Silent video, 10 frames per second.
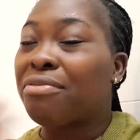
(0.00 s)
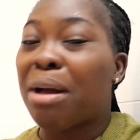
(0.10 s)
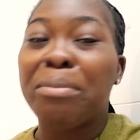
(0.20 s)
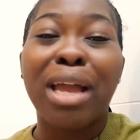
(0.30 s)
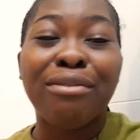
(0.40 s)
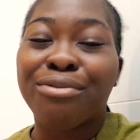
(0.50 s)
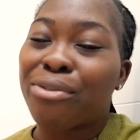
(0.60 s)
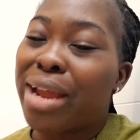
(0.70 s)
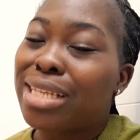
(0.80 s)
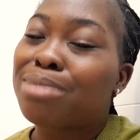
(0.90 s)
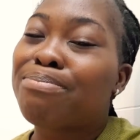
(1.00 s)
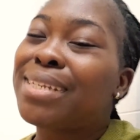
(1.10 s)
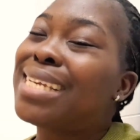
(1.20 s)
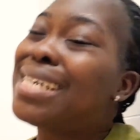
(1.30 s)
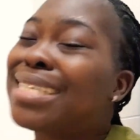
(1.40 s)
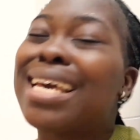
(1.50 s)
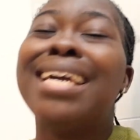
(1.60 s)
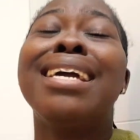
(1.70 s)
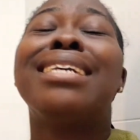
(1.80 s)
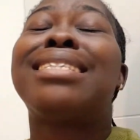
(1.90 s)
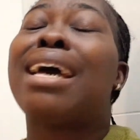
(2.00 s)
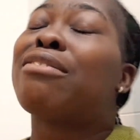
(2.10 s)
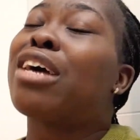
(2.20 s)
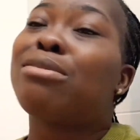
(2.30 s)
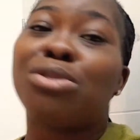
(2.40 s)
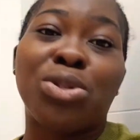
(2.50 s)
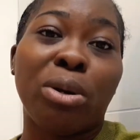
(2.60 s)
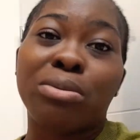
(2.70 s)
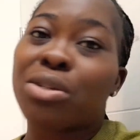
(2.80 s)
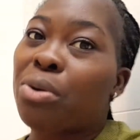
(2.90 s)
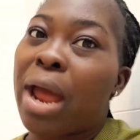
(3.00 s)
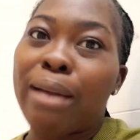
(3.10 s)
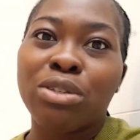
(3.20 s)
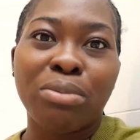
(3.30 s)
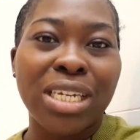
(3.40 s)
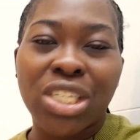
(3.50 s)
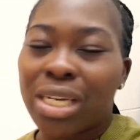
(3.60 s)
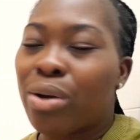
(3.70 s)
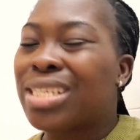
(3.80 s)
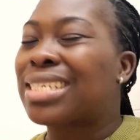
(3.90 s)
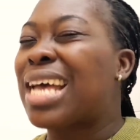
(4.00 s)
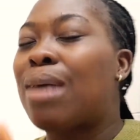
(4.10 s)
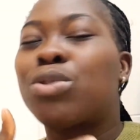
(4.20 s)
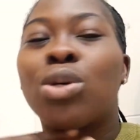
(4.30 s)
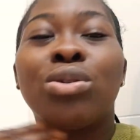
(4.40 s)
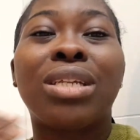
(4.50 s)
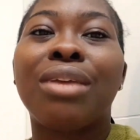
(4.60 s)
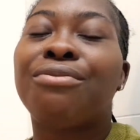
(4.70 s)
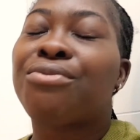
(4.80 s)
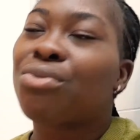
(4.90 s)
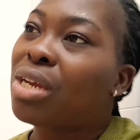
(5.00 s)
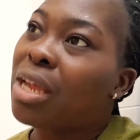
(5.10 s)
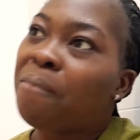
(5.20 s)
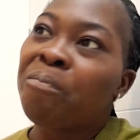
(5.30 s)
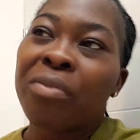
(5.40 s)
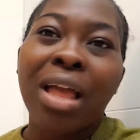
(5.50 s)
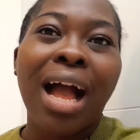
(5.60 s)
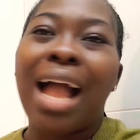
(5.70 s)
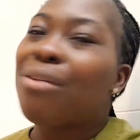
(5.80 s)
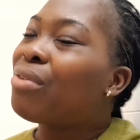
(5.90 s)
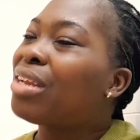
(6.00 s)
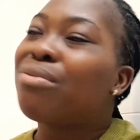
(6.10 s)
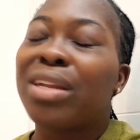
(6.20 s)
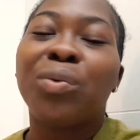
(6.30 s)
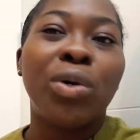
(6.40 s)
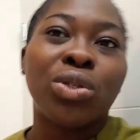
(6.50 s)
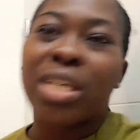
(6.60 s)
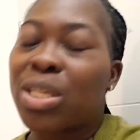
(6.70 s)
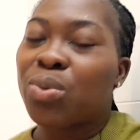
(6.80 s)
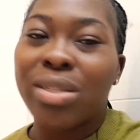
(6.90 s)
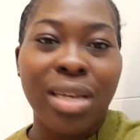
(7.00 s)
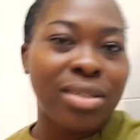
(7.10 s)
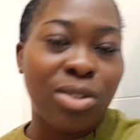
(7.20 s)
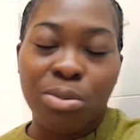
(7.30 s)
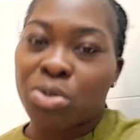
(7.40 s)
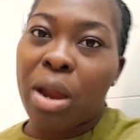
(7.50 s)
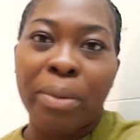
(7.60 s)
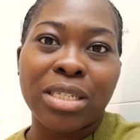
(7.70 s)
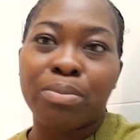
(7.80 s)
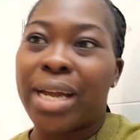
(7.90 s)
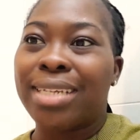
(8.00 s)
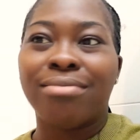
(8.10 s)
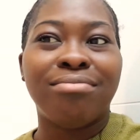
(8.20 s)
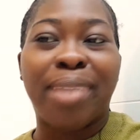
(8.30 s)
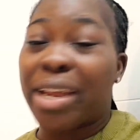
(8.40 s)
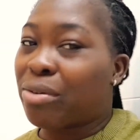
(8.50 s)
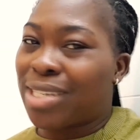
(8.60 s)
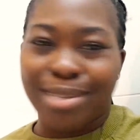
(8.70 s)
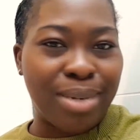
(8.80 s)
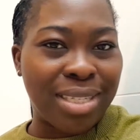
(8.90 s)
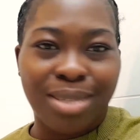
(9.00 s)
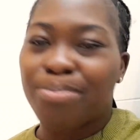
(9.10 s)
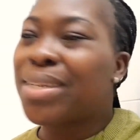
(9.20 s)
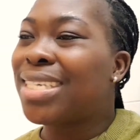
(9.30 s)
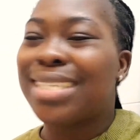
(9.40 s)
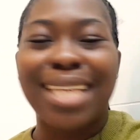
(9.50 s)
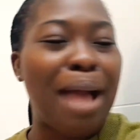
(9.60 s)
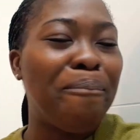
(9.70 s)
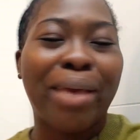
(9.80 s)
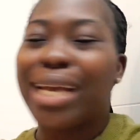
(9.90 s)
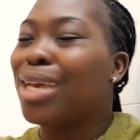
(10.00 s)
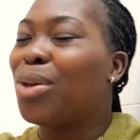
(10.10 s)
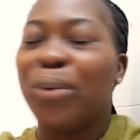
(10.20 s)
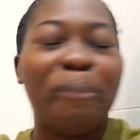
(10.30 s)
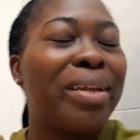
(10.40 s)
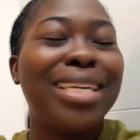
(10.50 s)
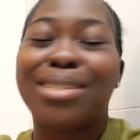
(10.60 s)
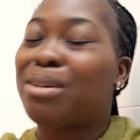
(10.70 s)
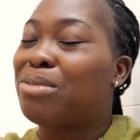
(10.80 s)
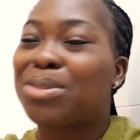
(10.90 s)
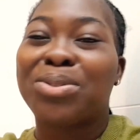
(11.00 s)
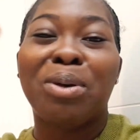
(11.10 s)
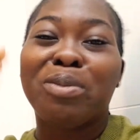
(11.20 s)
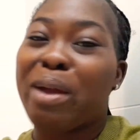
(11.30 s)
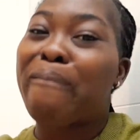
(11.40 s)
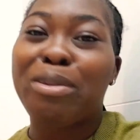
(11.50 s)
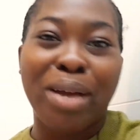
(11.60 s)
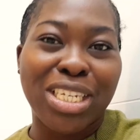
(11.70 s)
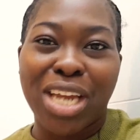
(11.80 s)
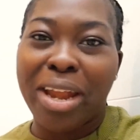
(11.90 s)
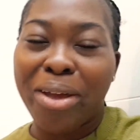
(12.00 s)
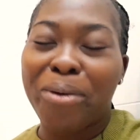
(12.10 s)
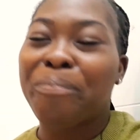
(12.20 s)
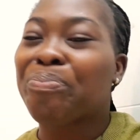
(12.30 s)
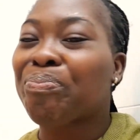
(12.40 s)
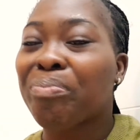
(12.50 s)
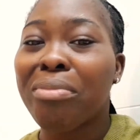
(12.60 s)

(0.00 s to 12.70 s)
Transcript: family and friends please tell them to subscribe to my channel it is absolutely free i really really want to hit 1000 subscribers by by christmas please i'm begging you please sub subscribe to my channel